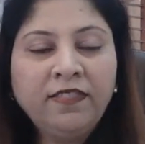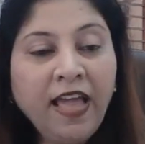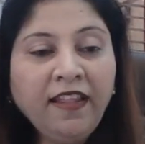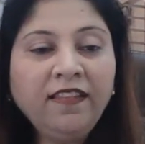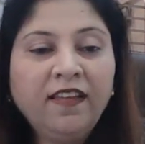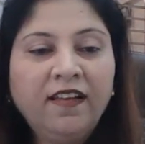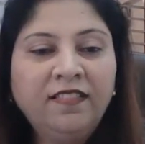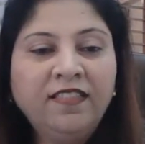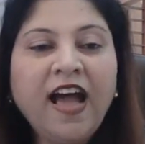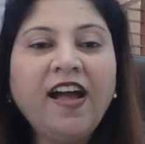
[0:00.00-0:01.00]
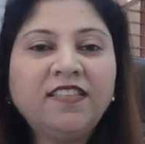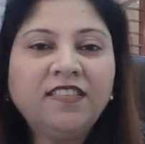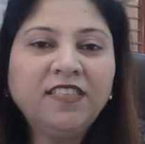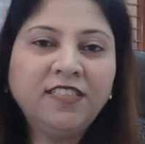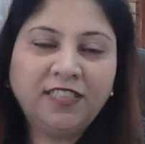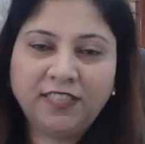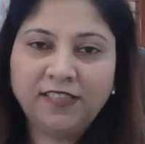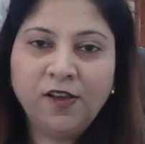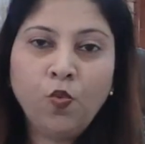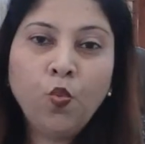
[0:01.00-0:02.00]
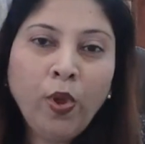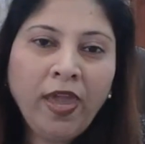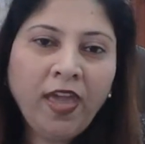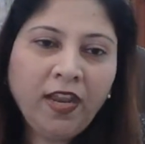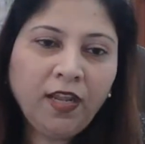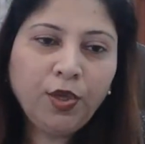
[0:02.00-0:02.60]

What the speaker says: then that is where